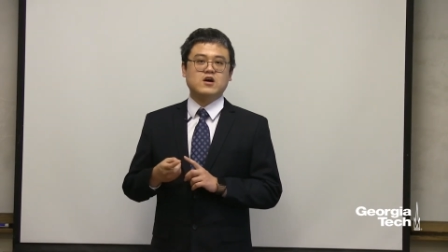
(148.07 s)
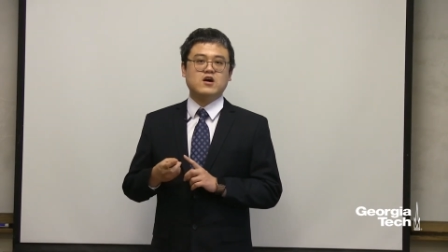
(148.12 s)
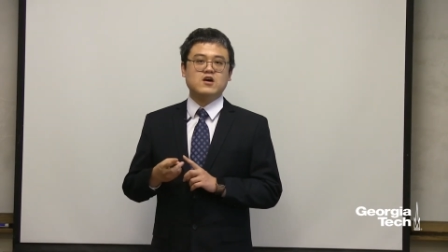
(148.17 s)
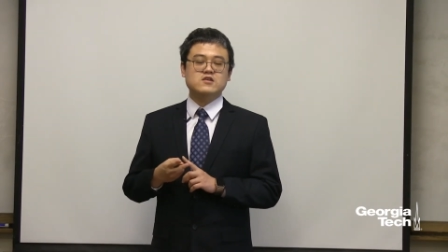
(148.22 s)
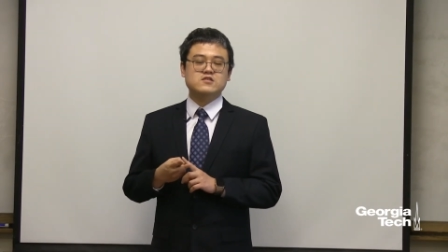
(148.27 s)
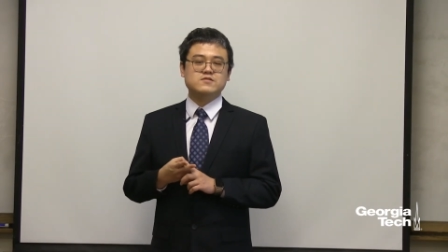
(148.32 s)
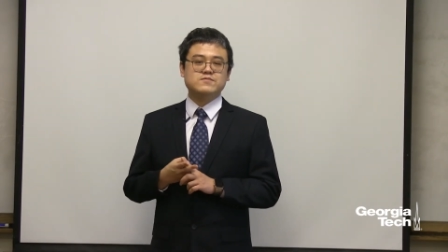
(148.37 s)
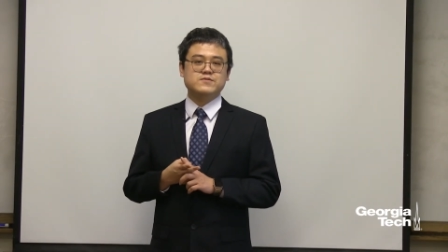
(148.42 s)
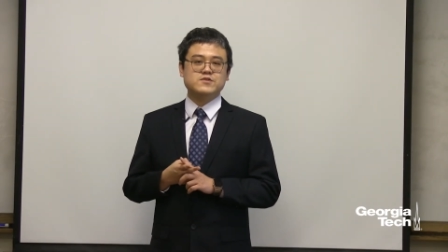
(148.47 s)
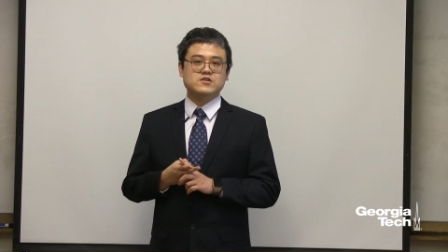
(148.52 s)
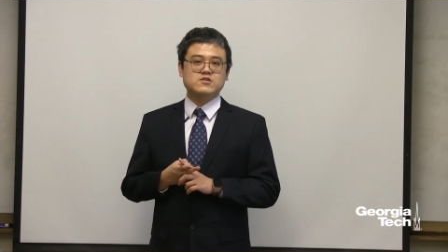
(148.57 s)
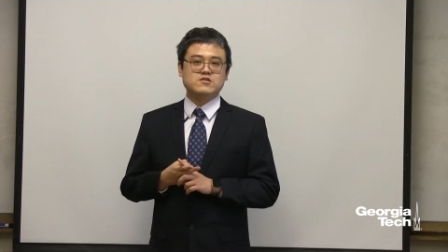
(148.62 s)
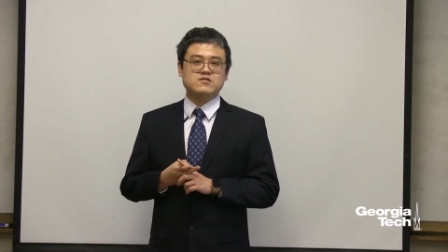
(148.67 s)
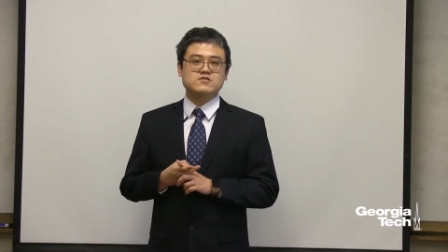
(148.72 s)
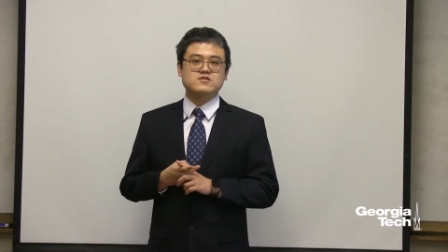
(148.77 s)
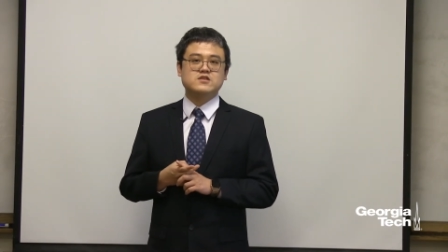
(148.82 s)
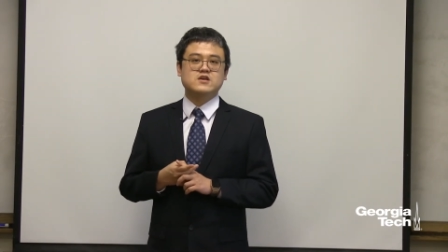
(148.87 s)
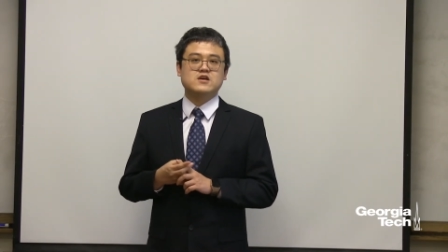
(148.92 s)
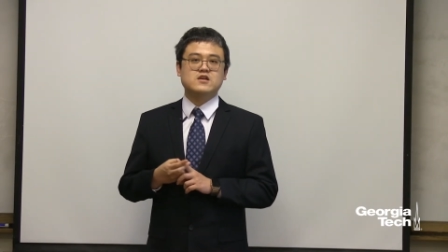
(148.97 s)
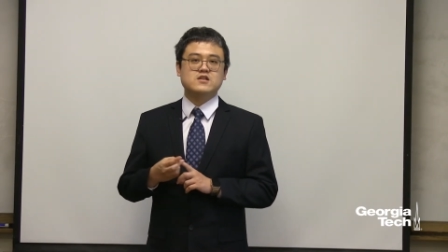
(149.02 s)

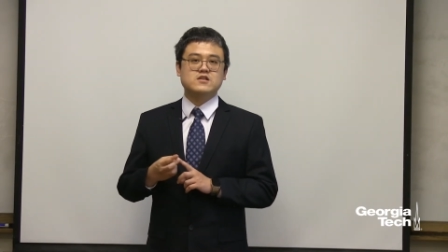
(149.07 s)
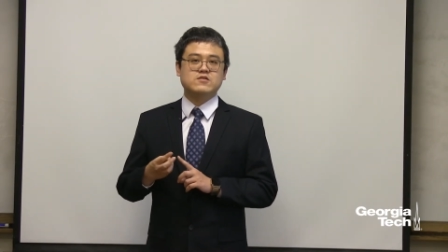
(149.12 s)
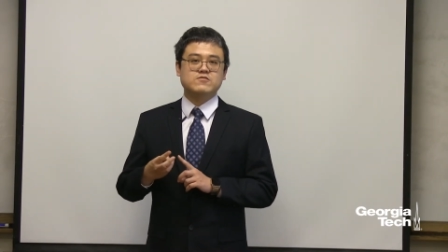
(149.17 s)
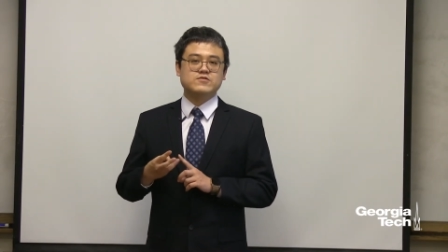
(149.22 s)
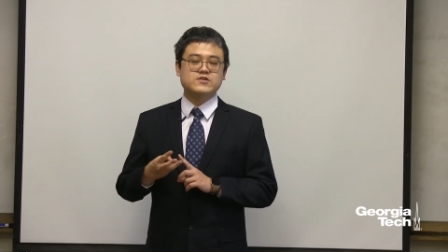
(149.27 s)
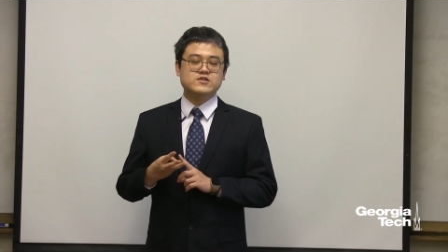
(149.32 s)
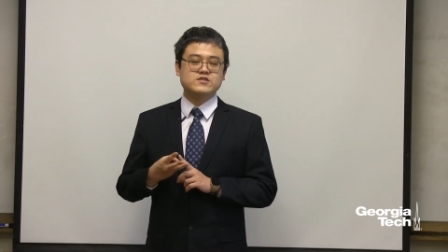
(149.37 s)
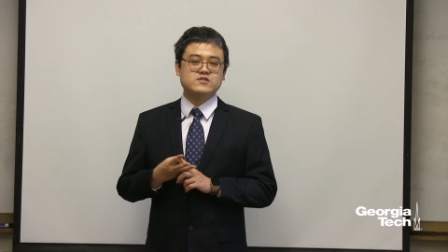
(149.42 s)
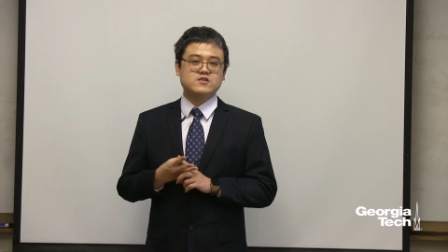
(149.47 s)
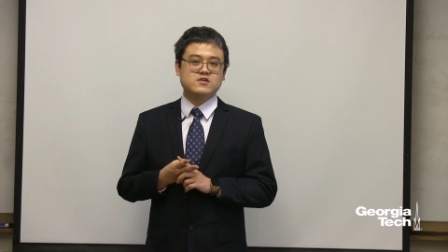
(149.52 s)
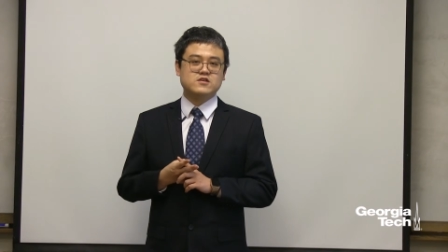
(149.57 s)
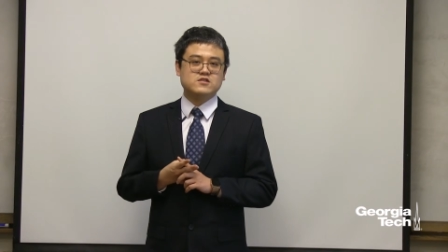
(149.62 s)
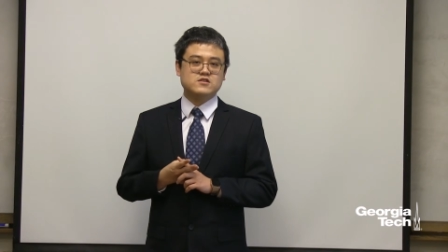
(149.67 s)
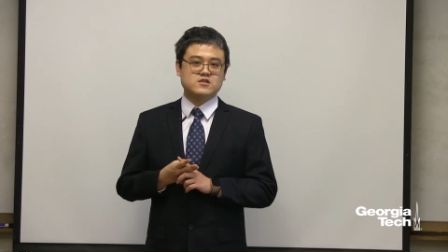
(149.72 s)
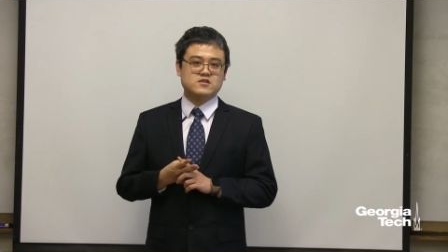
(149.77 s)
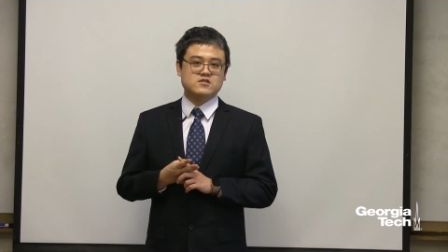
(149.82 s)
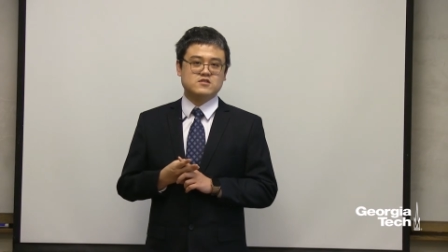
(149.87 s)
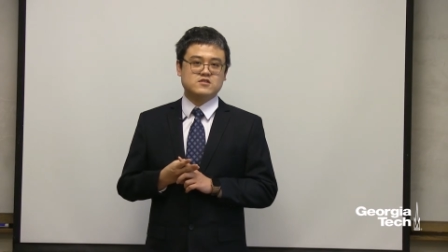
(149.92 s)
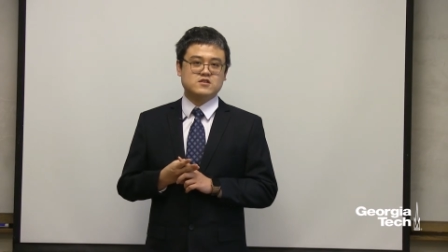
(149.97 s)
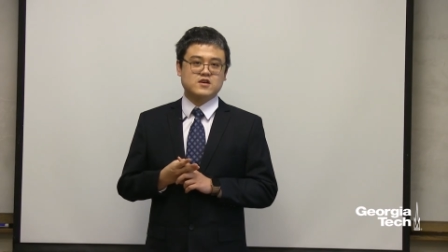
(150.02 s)
hospitals, and the
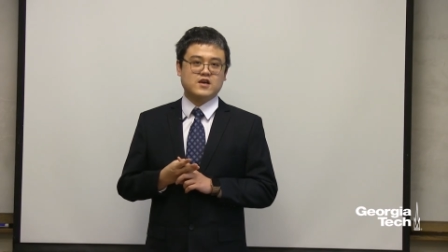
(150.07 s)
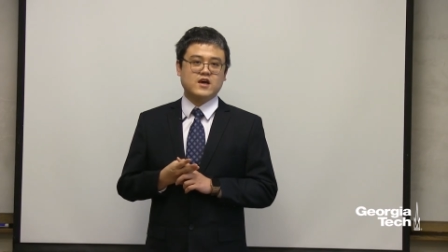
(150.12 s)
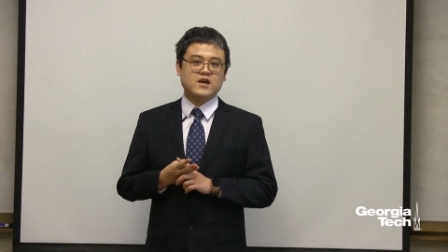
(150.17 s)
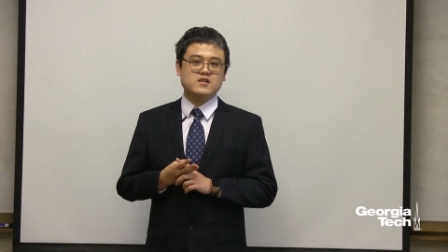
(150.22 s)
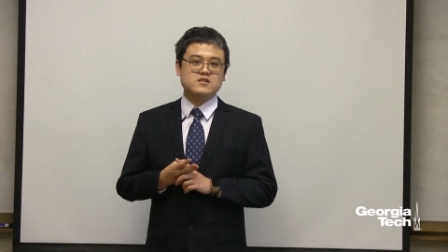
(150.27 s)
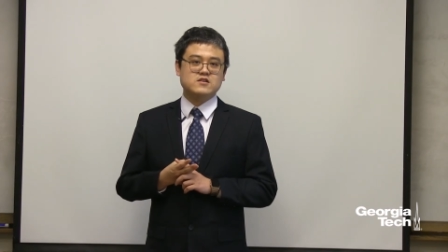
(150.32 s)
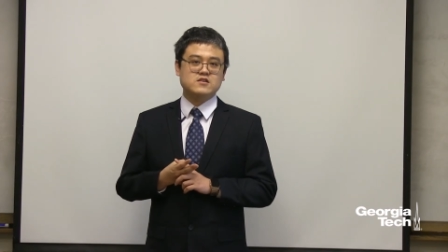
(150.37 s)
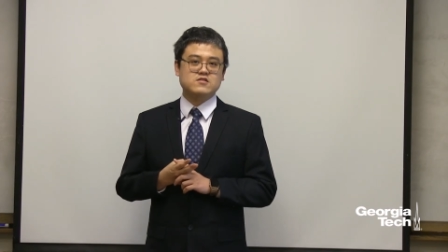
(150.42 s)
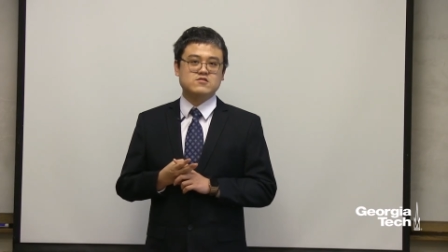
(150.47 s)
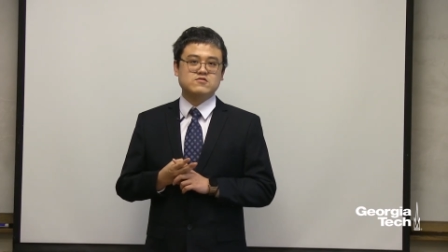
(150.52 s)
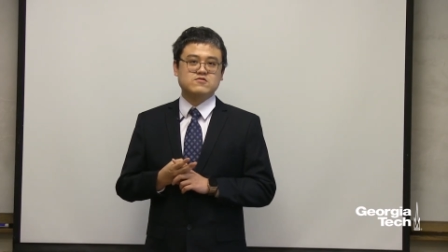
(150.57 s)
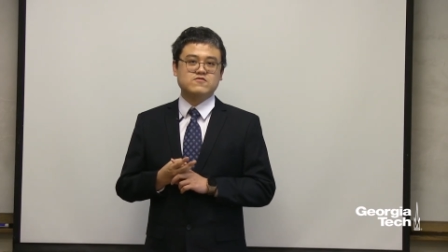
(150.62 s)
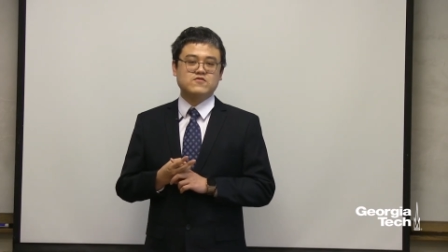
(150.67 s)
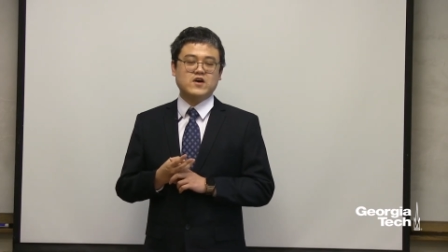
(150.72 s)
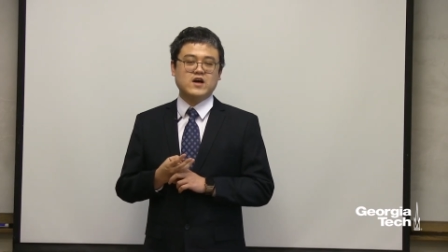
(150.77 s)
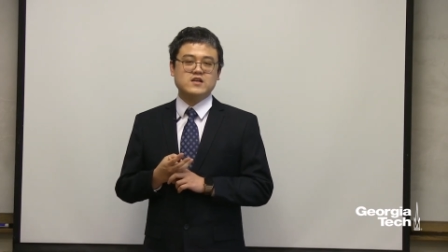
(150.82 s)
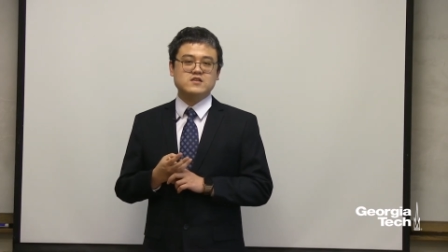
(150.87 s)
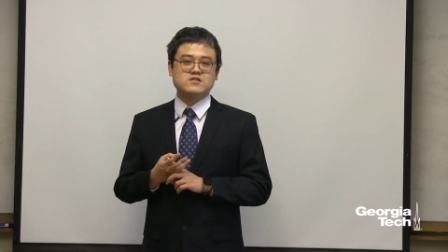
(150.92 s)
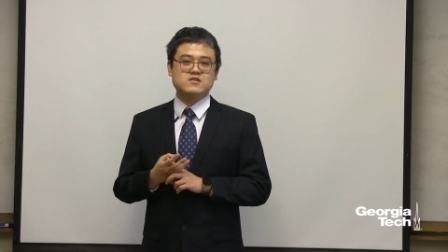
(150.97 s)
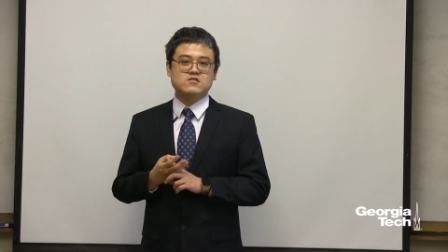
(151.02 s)
researchers together to
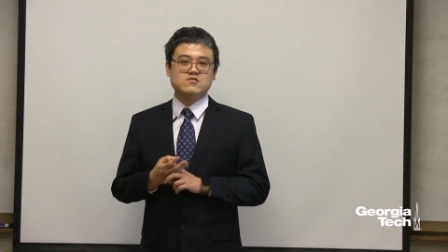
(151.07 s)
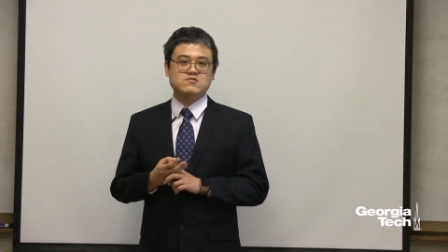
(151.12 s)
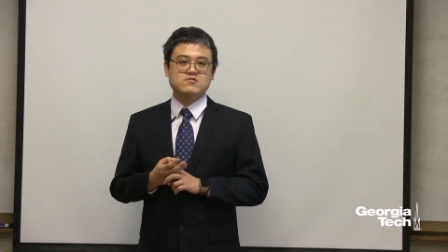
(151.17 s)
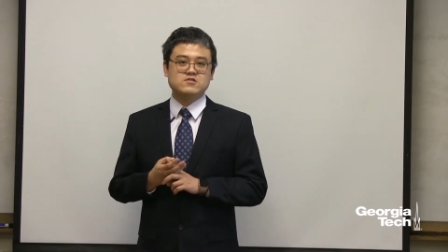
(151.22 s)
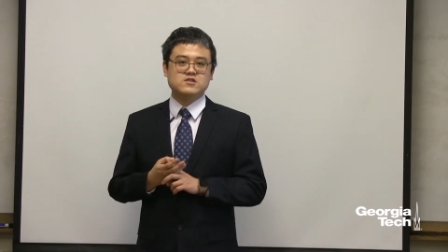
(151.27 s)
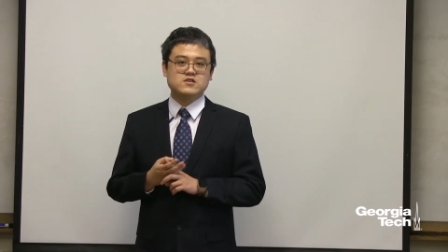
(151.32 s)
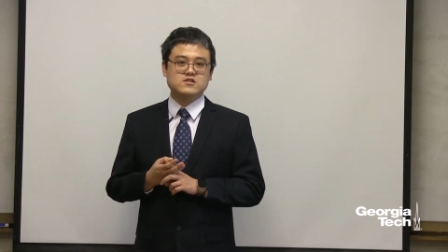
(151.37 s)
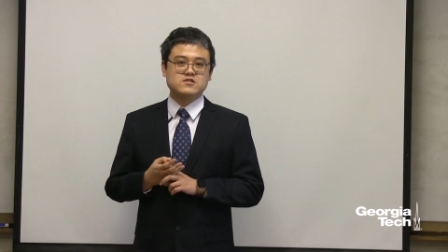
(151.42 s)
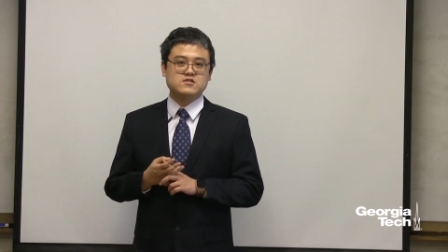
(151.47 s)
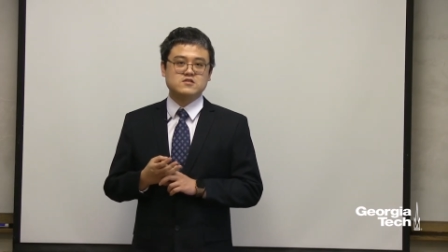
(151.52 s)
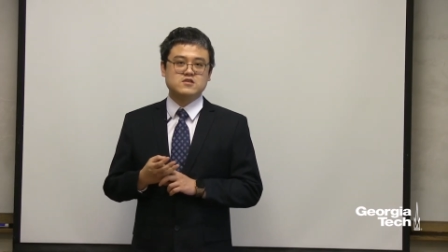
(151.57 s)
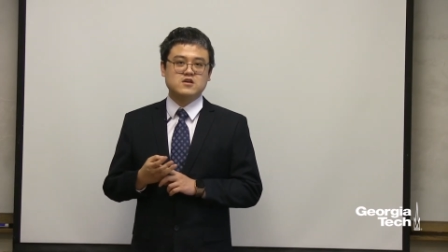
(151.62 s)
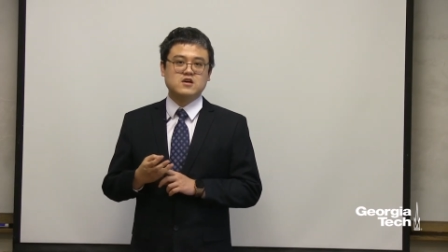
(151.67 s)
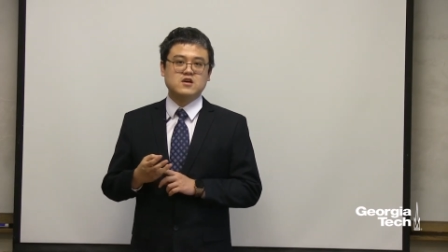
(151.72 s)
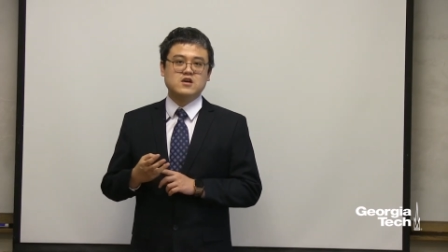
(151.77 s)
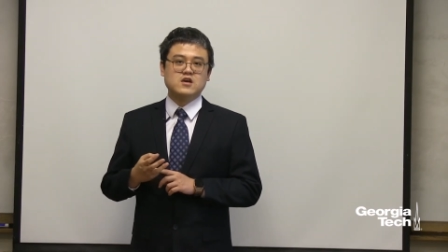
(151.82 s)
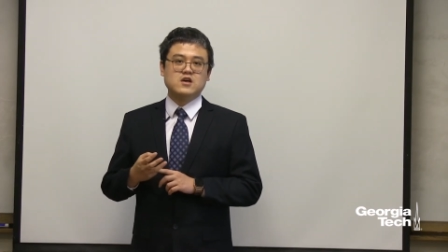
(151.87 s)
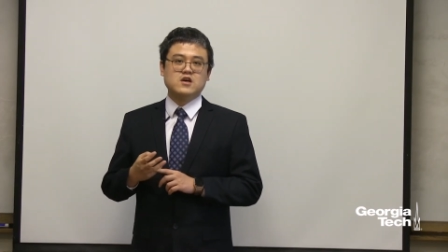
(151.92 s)
find solutions